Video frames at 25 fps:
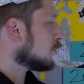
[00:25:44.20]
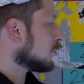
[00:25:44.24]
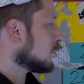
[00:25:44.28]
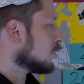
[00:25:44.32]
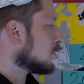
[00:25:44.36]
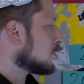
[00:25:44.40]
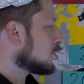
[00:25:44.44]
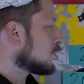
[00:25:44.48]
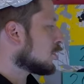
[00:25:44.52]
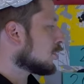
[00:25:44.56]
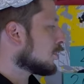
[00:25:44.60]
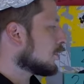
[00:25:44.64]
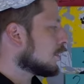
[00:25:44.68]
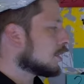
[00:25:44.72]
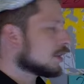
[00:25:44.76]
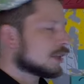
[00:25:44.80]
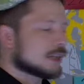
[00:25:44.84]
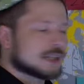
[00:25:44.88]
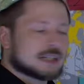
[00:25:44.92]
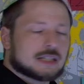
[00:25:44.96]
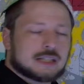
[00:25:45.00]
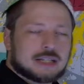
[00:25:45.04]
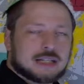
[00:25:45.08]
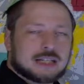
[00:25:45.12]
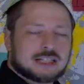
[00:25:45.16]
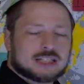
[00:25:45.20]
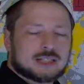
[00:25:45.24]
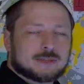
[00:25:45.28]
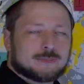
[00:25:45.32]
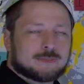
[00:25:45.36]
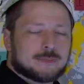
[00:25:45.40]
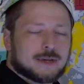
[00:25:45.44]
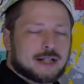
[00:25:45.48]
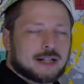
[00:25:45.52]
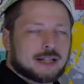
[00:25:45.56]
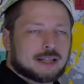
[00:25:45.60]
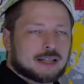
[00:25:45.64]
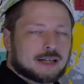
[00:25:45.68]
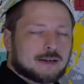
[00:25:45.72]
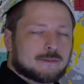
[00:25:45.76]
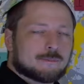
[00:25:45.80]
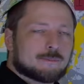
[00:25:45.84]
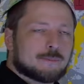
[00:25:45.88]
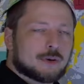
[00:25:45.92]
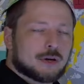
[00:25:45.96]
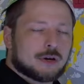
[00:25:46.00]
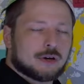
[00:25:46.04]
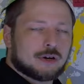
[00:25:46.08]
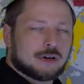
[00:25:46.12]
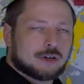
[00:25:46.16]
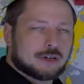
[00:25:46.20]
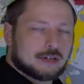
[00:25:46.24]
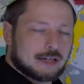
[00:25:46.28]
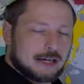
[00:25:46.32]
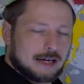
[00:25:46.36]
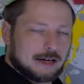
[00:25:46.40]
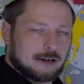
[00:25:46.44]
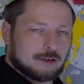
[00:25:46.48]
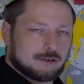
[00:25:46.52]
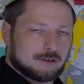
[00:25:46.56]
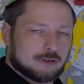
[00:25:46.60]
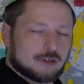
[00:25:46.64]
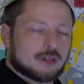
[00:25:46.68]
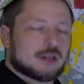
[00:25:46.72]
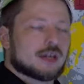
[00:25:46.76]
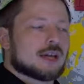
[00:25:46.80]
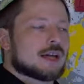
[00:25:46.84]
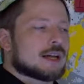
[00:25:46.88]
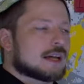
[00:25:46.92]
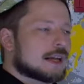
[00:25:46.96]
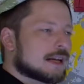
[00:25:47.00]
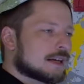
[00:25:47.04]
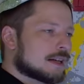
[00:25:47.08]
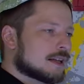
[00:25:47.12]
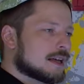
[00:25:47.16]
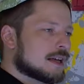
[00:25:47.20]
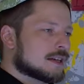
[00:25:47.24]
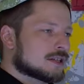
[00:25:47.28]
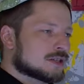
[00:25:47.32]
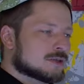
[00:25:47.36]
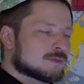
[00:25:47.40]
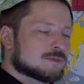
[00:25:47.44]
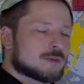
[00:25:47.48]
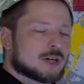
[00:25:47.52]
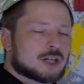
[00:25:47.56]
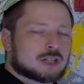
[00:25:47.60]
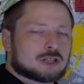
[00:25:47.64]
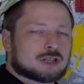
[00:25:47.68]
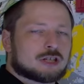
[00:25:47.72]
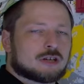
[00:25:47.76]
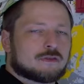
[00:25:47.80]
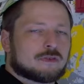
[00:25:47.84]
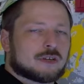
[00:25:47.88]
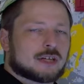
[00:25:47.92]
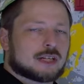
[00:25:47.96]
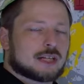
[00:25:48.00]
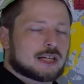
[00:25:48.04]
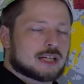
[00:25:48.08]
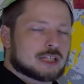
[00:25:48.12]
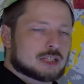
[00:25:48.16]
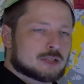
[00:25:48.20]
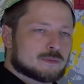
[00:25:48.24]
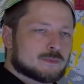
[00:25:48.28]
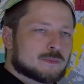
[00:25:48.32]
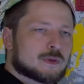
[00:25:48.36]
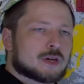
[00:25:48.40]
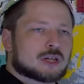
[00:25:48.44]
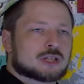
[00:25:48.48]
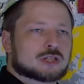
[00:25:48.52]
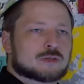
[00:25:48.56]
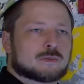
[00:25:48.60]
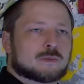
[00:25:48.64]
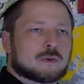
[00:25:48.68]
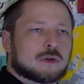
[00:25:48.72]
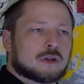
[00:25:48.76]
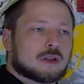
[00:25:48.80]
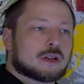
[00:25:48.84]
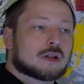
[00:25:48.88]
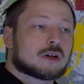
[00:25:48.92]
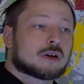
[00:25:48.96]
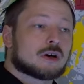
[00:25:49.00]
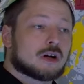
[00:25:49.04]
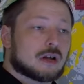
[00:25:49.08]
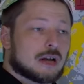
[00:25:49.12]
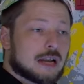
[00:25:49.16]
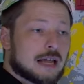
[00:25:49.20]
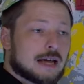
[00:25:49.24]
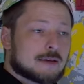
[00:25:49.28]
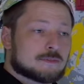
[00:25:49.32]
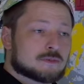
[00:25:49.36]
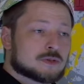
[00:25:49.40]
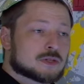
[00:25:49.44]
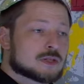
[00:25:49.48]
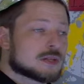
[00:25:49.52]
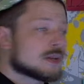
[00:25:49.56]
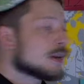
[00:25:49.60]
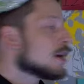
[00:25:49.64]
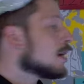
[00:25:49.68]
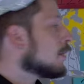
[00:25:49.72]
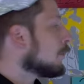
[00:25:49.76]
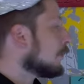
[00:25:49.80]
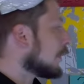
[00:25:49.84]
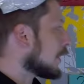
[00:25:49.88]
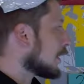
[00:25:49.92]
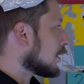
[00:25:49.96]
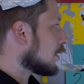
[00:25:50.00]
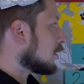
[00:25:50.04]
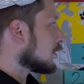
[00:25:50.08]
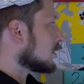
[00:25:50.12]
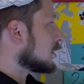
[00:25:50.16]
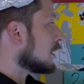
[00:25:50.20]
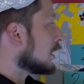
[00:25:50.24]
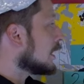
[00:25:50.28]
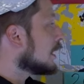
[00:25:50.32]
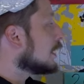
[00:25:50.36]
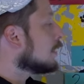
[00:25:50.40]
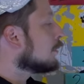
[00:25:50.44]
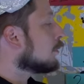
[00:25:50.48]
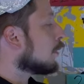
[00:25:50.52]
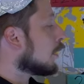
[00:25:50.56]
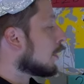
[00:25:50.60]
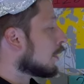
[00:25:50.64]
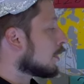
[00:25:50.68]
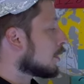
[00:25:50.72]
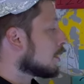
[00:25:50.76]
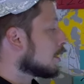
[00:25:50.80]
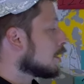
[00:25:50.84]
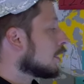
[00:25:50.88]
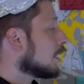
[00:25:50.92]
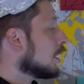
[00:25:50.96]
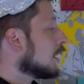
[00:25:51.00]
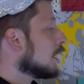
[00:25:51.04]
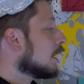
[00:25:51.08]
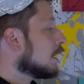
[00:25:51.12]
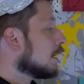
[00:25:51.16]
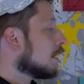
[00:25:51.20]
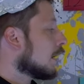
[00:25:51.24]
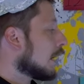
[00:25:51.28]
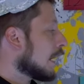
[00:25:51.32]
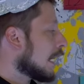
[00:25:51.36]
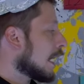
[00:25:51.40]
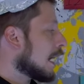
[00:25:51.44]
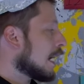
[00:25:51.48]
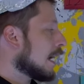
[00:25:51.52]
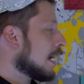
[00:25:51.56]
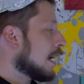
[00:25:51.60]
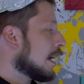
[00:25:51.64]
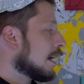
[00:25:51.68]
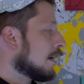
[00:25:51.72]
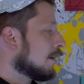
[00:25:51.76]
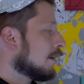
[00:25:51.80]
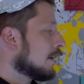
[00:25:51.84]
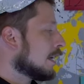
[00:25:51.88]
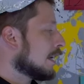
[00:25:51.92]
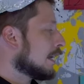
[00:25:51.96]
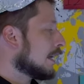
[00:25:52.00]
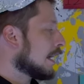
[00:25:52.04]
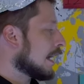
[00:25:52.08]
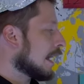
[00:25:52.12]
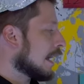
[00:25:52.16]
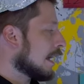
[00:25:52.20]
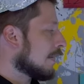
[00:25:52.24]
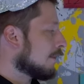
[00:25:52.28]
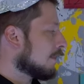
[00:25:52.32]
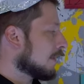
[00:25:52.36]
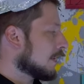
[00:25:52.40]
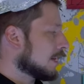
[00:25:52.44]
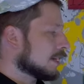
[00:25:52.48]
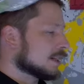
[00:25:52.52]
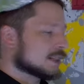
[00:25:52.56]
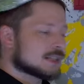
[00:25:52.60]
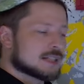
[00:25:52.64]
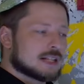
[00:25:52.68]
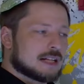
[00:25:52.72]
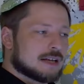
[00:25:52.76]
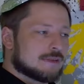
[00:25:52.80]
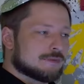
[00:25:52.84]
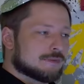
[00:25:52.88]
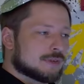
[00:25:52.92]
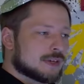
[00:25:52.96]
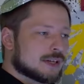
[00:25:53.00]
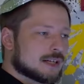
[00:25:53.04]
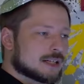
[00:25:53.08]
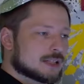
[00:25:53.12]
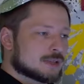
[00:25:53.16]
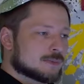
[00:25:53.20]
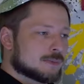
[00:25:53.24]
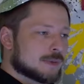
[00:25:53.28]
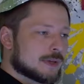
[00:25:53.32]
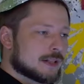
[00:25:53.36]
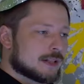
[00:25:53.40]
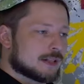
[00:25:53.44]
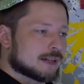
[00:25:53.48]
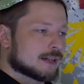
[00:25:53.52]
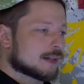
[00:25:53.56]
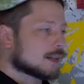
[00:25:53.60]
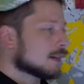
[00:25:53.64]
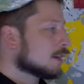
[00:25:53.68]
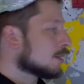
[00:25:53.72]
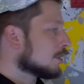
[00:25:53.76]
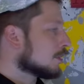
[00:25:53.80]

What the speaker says: to ensure that this building burned down, that as much of it as possible collapsed, because he wanted any evidence left in this building